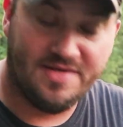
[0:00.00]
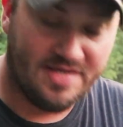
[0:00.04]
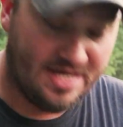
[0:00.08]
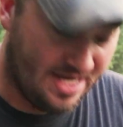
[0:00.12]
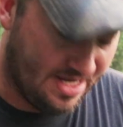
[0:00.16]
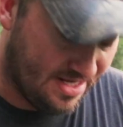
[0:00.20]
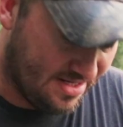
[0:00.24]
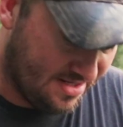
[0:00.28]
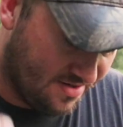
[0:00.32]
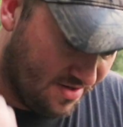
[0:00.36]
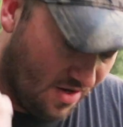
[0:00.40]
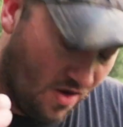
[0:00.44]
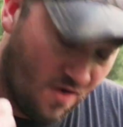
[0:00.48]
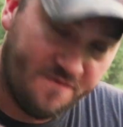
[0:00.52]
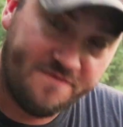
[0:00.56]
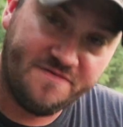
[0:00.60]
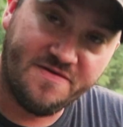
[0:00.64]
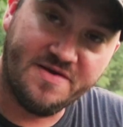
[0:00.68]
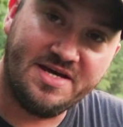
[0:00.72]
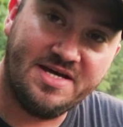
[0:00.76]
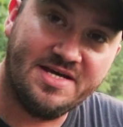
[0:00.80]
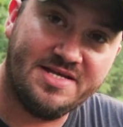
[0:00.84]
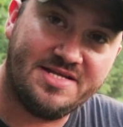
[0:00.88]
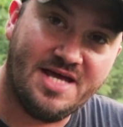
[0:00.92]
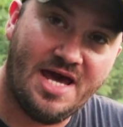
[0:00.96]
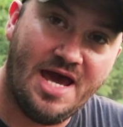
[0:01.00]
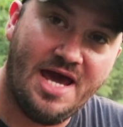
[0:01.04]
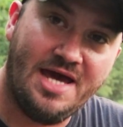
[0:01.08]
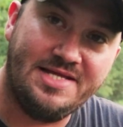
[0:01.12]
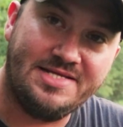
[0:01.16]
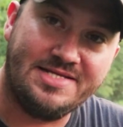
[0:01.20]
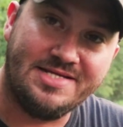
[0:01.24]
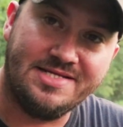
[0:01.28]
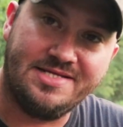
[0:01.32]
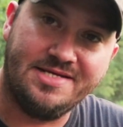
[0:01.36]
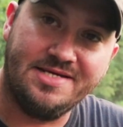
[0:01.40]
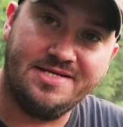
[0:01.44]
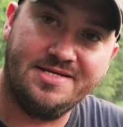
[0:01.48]
and hopefully get to 8
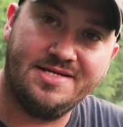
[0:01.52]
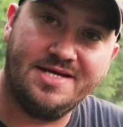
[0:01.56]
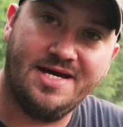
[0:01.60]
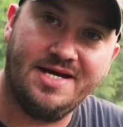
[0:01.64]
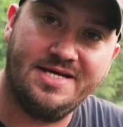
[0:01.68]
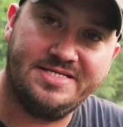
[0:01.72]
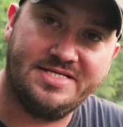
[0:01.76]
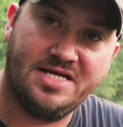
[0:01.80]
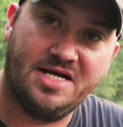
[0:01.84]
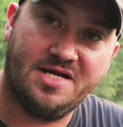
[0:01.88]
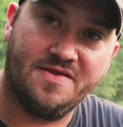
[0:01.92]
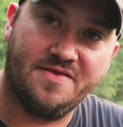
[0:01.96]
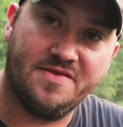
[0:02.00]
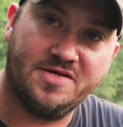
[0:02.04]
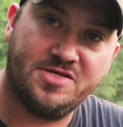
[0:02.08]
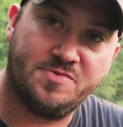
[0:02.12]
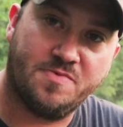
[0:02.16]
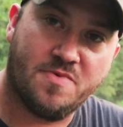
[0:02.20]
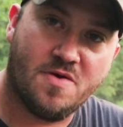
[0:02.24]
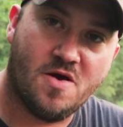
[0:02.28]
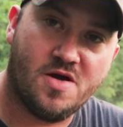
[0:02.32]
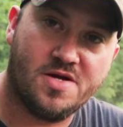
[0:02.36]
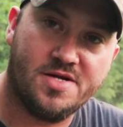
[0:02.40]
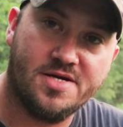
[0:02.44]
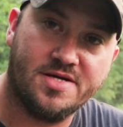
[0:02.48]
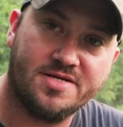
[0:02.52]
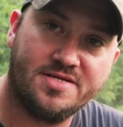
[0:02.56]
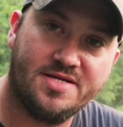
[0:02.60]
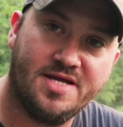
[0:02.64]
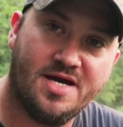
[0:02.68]
to 10 days out of this product.